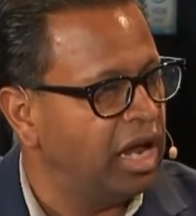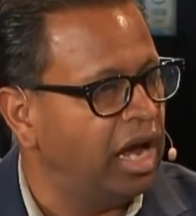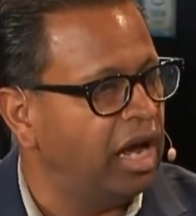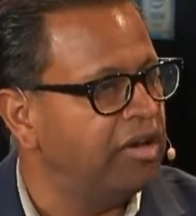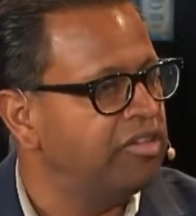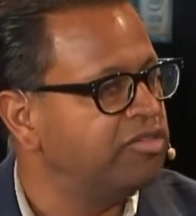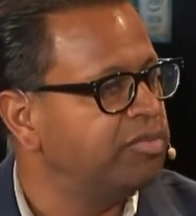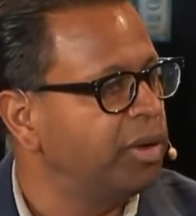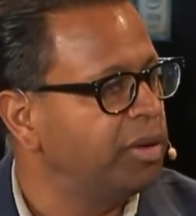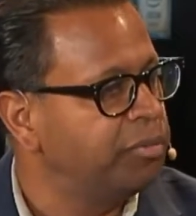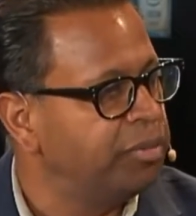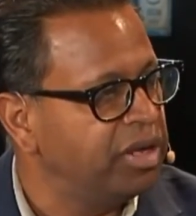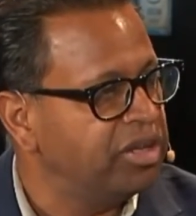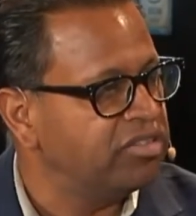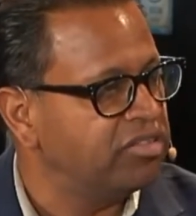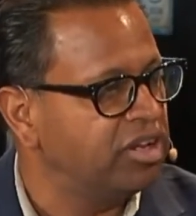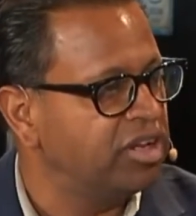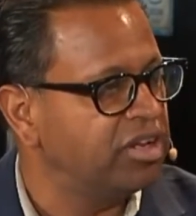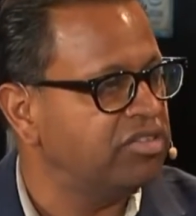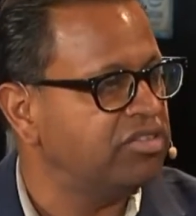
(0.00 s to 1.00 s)
lives, but
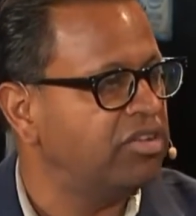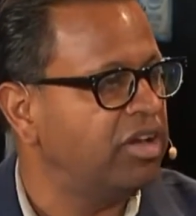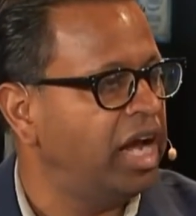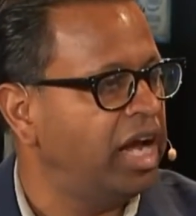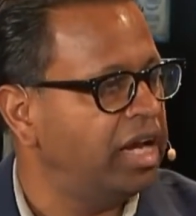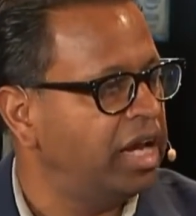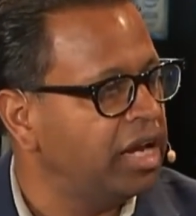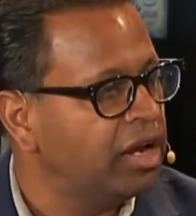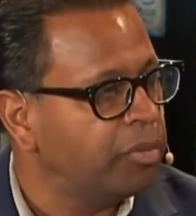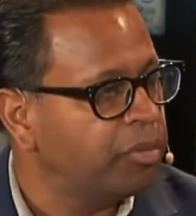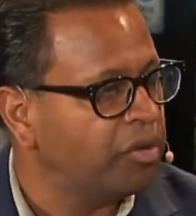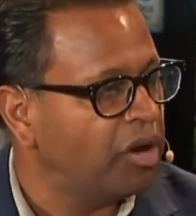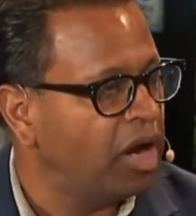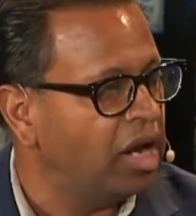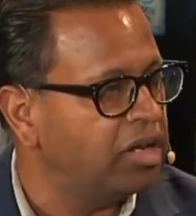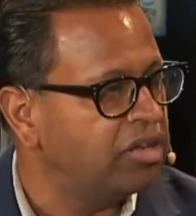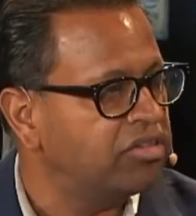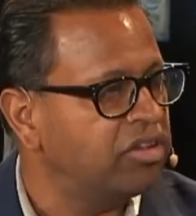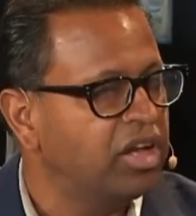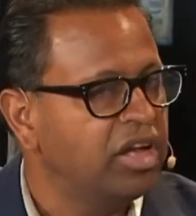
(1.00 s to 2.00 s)
business and
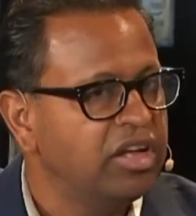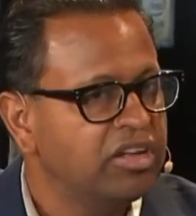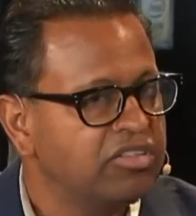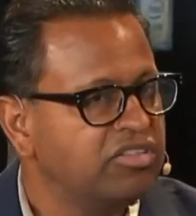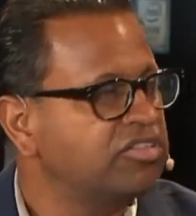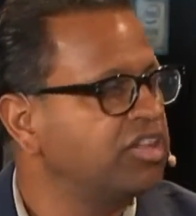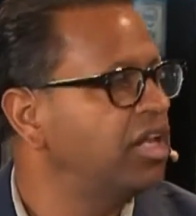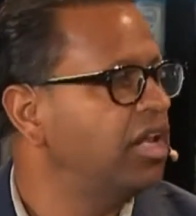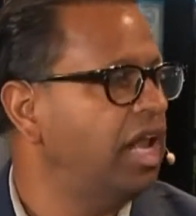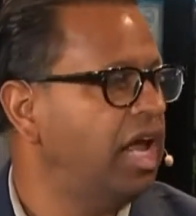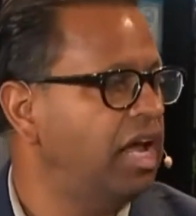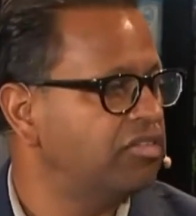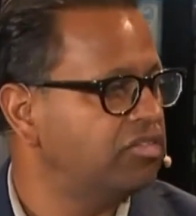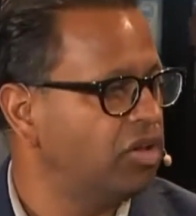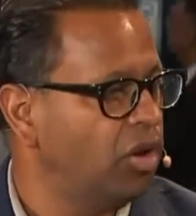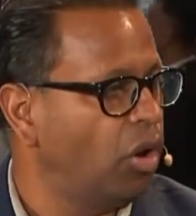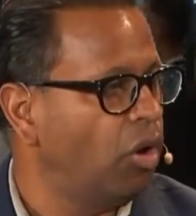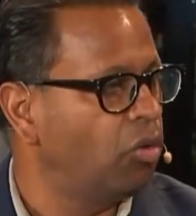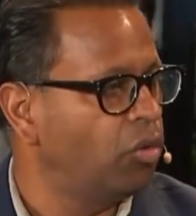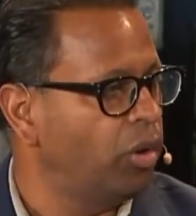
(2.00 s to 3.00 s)
enterprise still has a
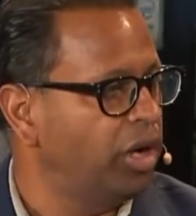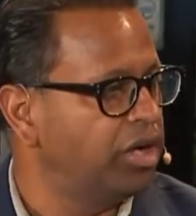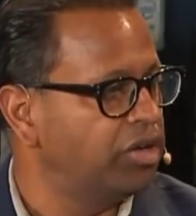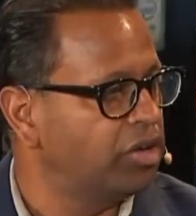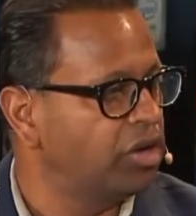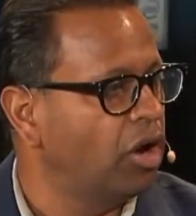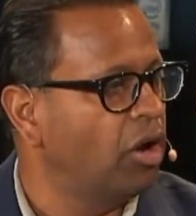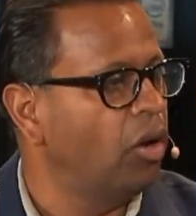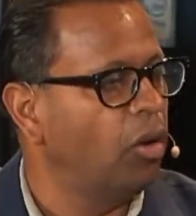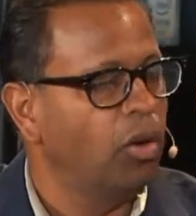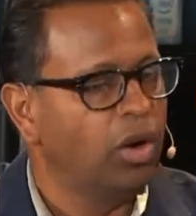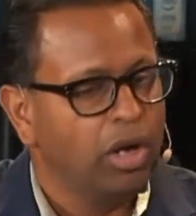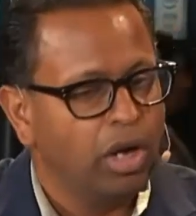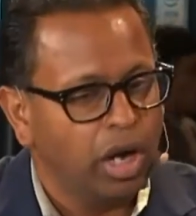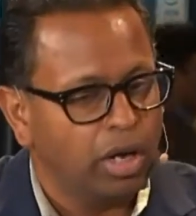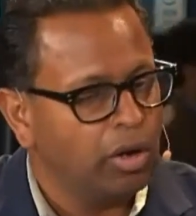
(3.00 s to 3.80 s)
long way to go.